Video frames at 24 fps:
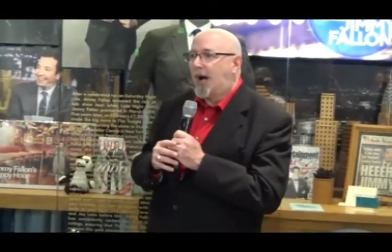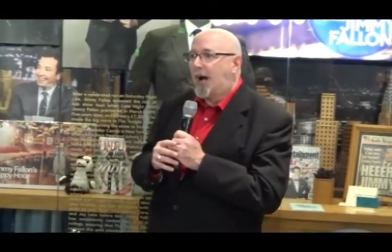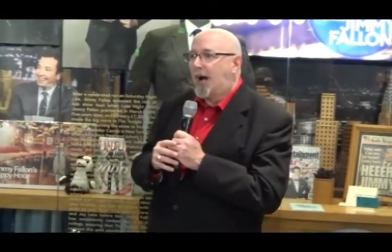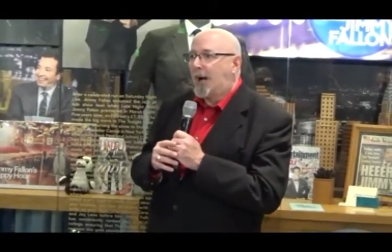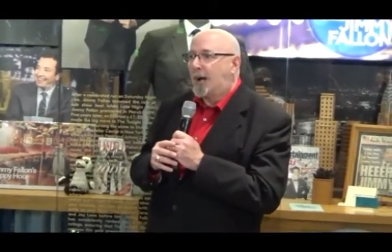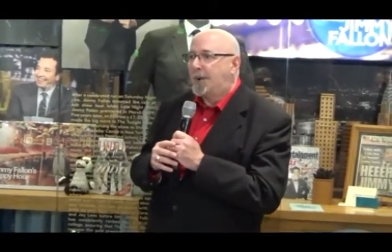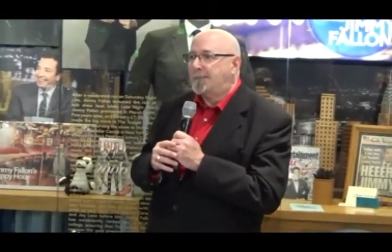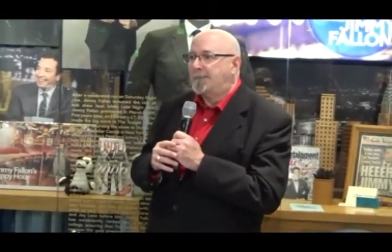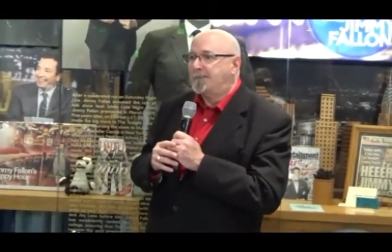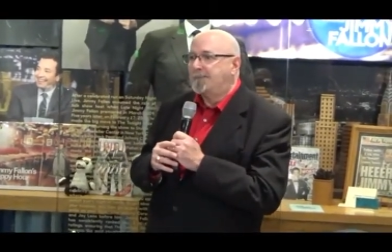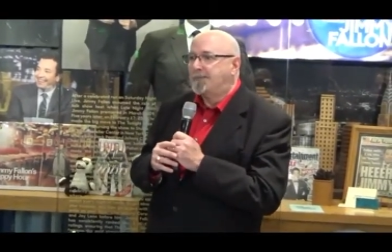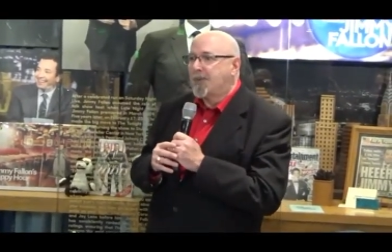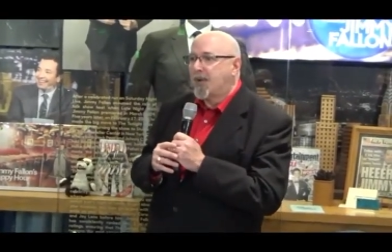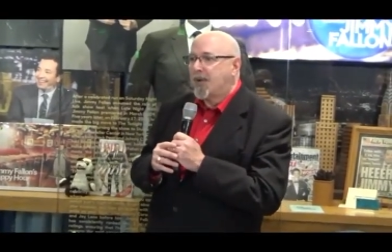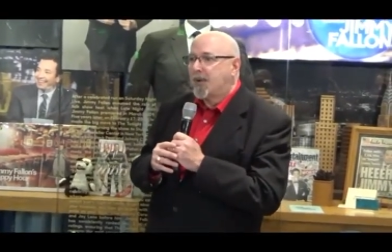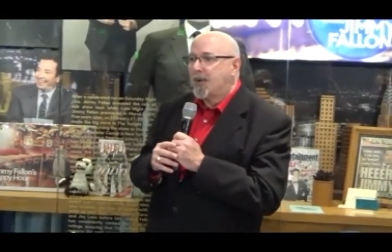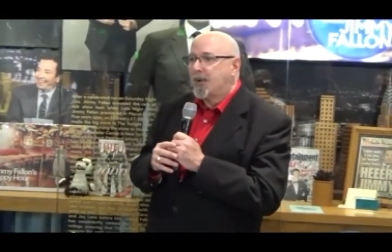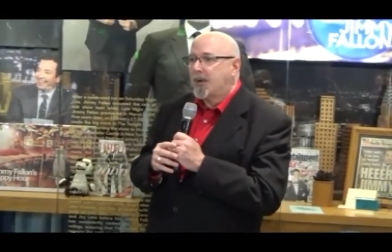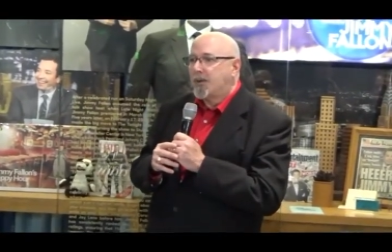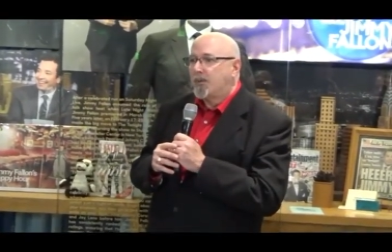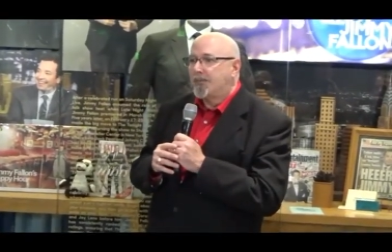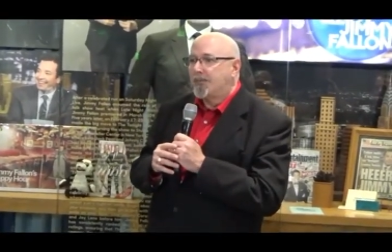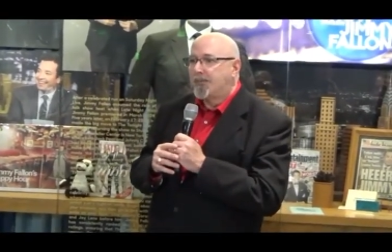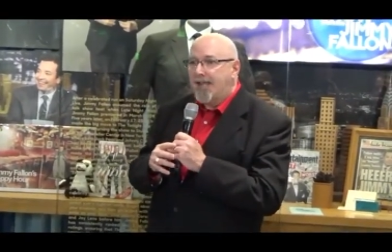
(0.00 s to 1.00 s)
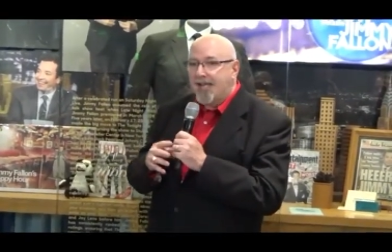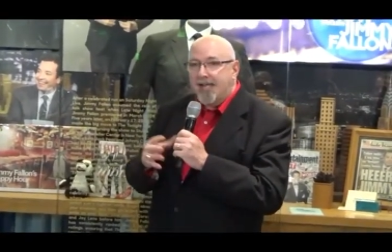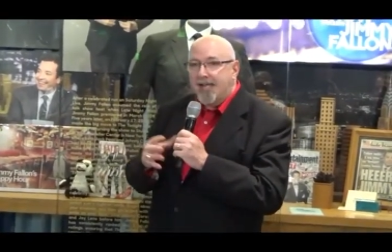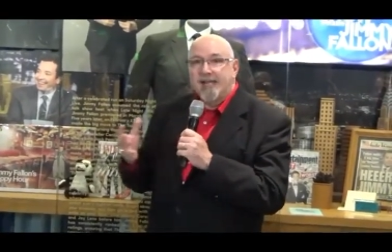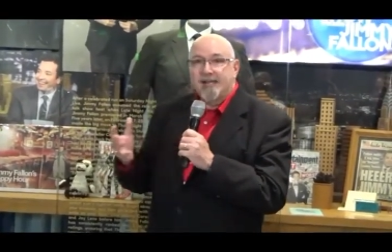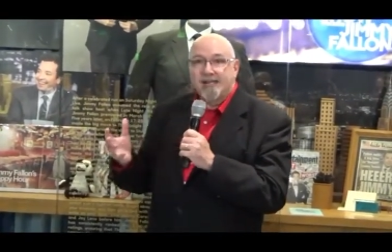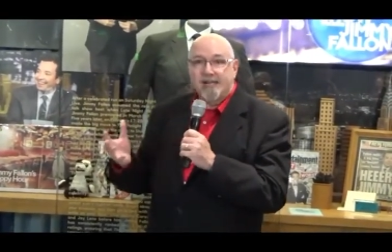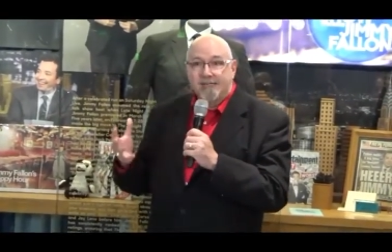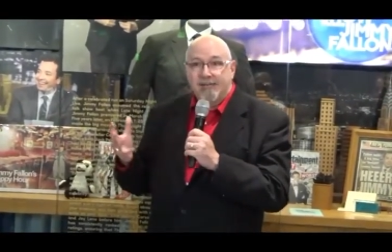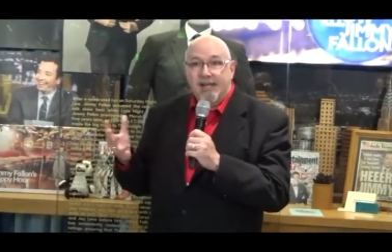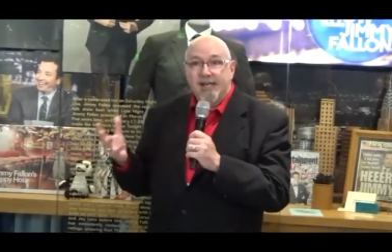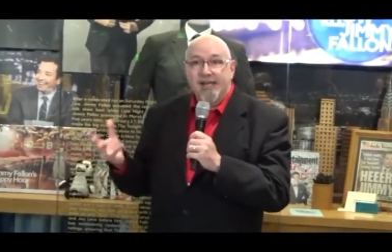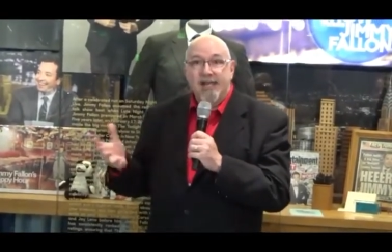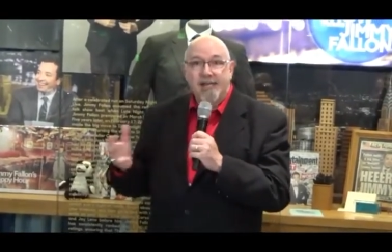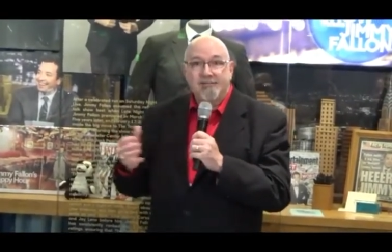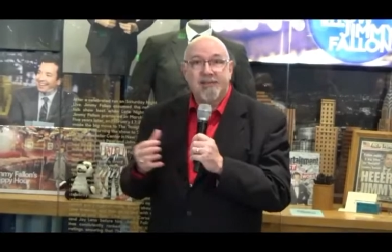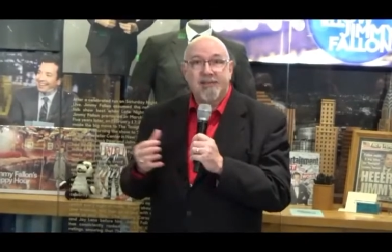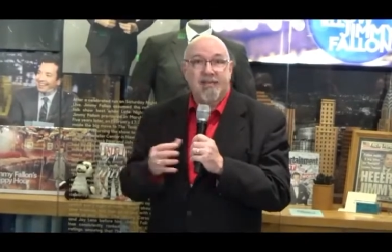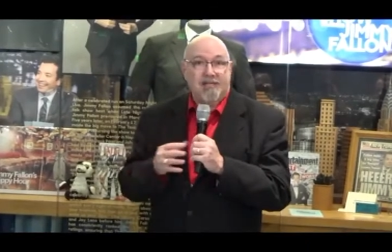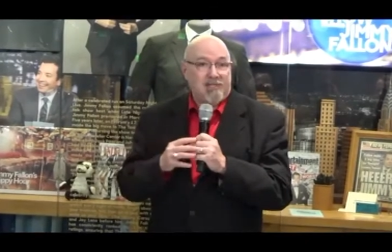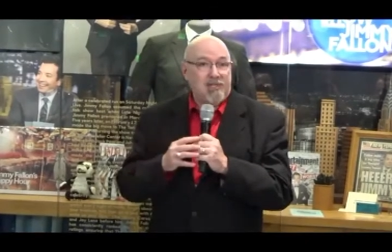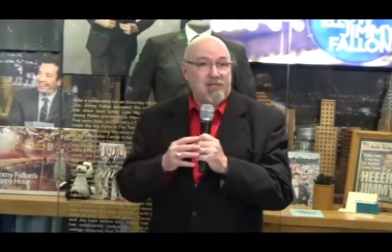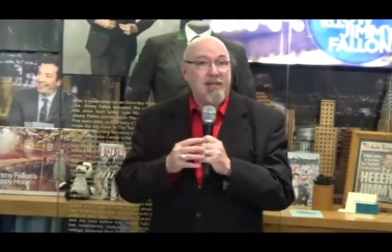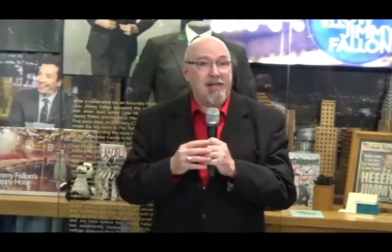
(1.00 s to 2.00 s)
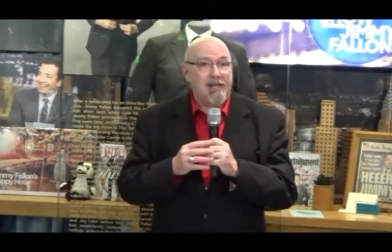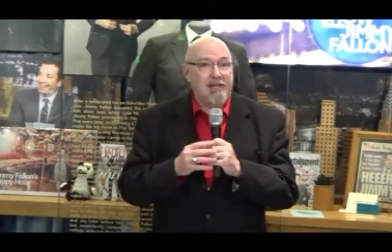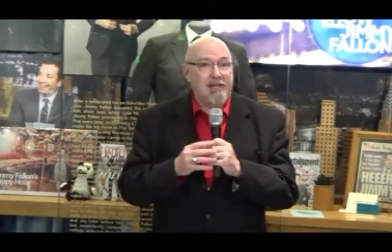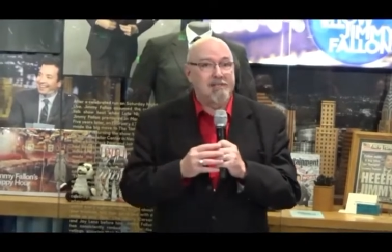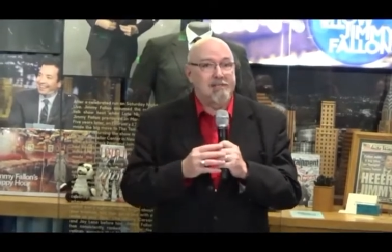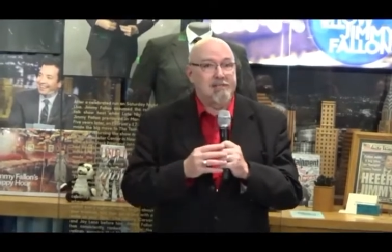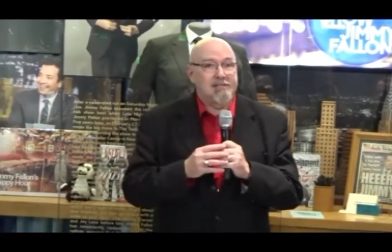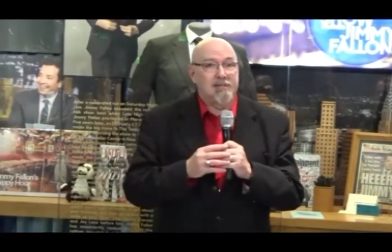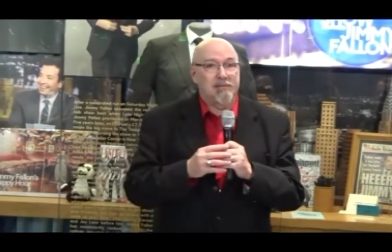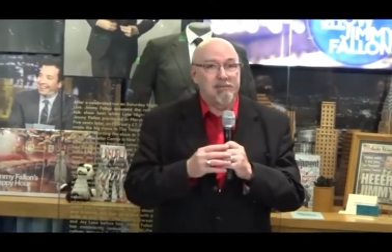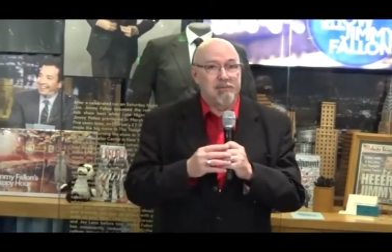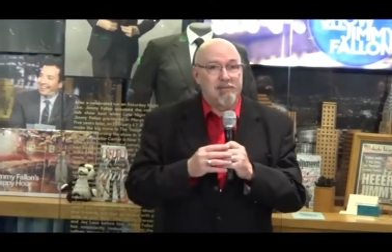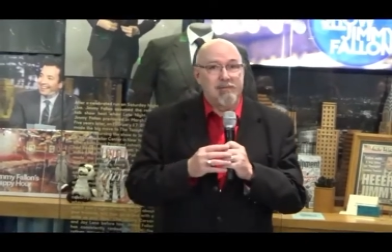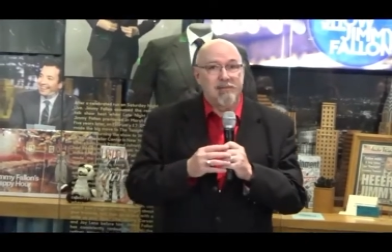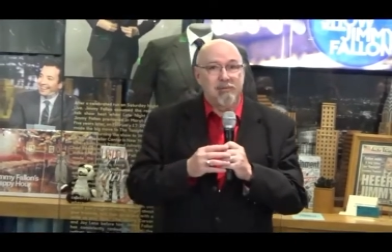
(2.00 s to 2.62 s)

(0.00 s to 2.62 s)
um, they get they get that chance to